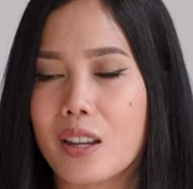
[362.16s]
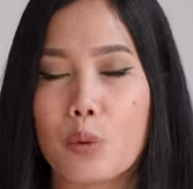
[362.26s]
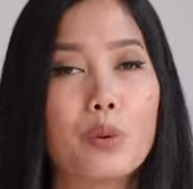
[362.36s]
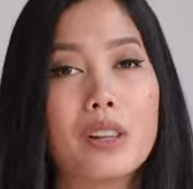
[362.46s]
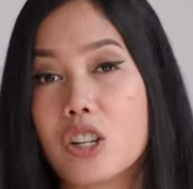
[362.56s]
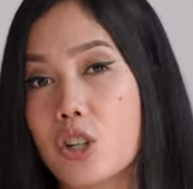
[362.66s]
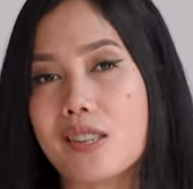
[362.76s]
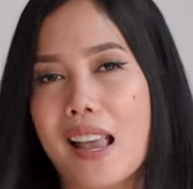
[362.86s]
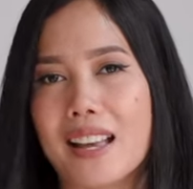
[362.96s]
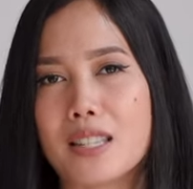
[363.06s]
the
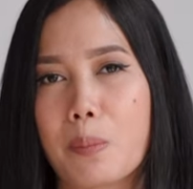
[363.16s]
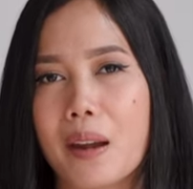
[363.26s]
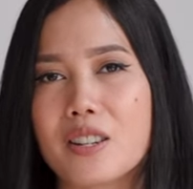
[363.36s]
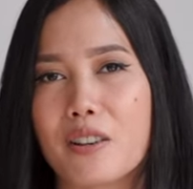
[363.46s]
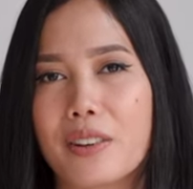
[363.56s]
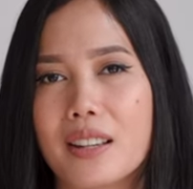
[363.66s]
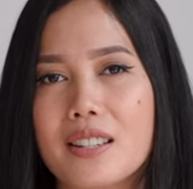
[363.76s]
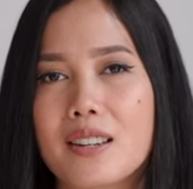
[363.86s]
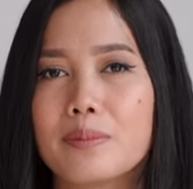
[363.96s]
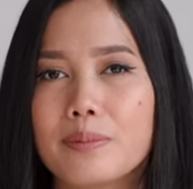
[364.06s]
religious aspect of
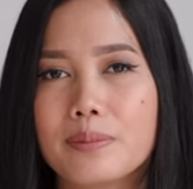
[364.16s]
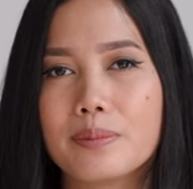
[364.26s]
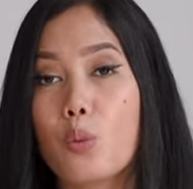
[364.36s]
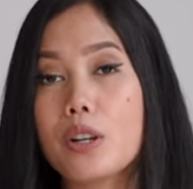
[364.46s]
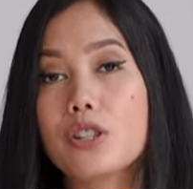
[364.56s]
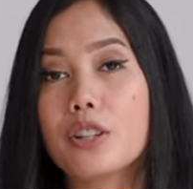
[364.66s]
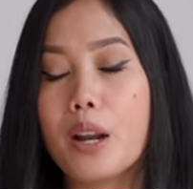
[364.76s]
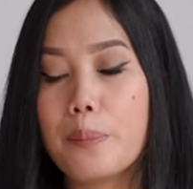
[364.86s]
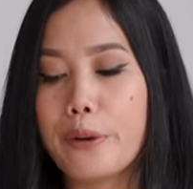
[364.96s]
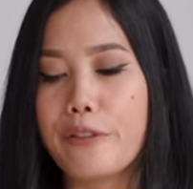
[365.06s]
it question
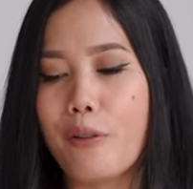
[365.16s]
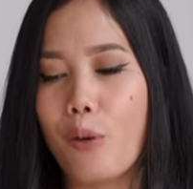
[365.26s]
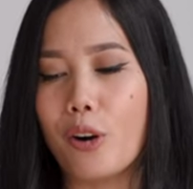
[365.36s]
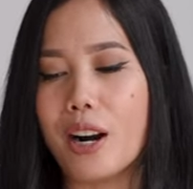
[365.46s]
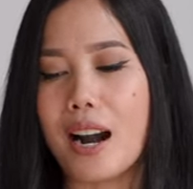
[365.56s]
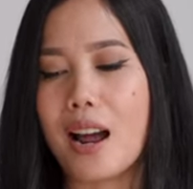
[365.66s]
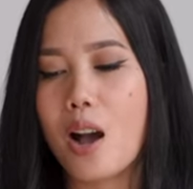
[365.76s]
number four